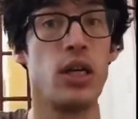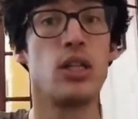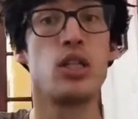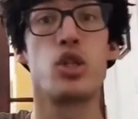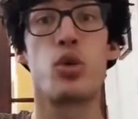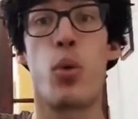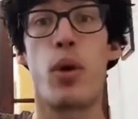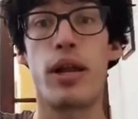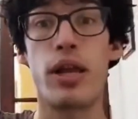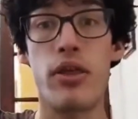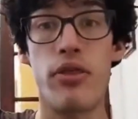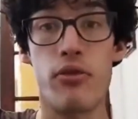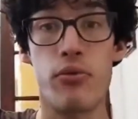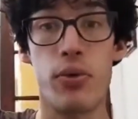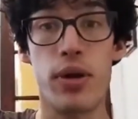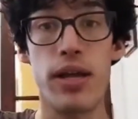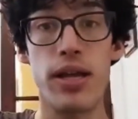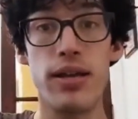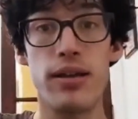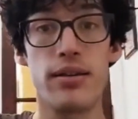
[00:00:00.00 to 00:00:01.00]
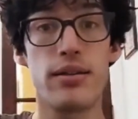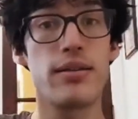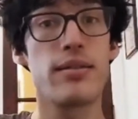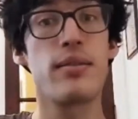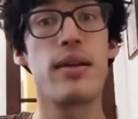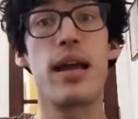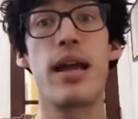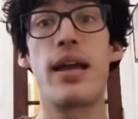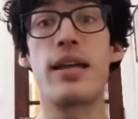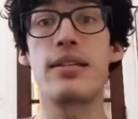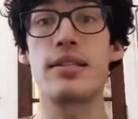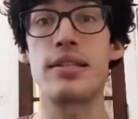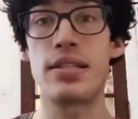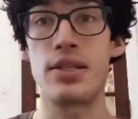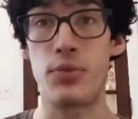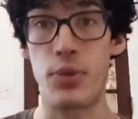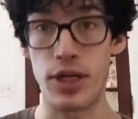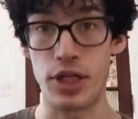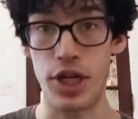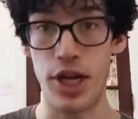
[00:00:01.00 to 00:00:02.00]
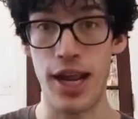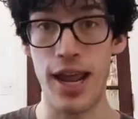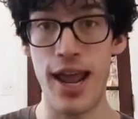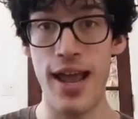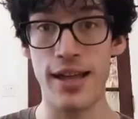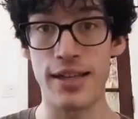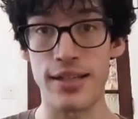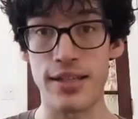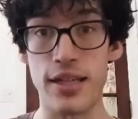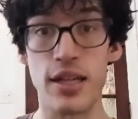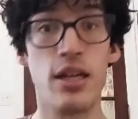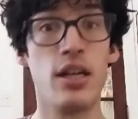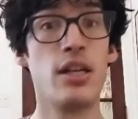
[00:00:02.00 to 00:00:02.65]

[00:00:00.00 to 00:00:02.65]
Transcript: 23, it's switching hands.